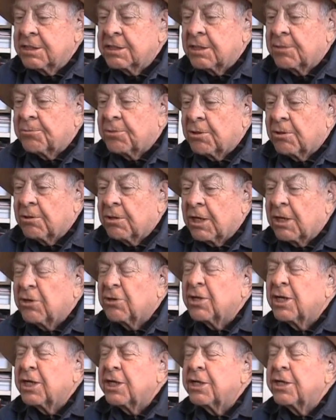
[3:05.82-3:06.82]
somewhere
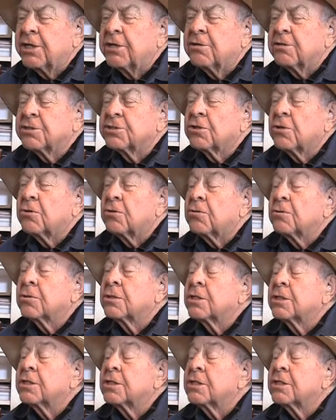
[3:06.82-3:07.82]
around 8 years
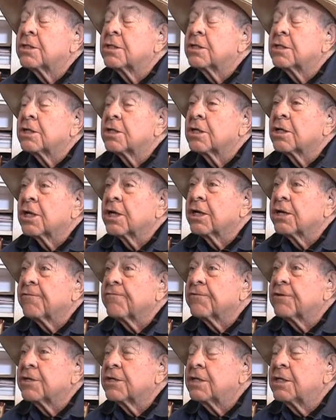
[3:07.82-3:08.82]
old,
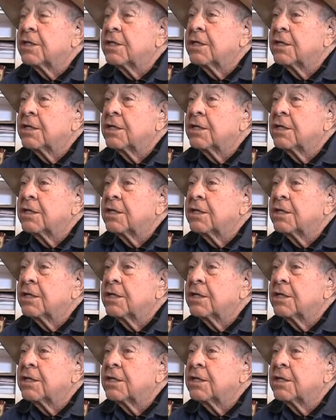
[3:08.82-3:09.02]
lived.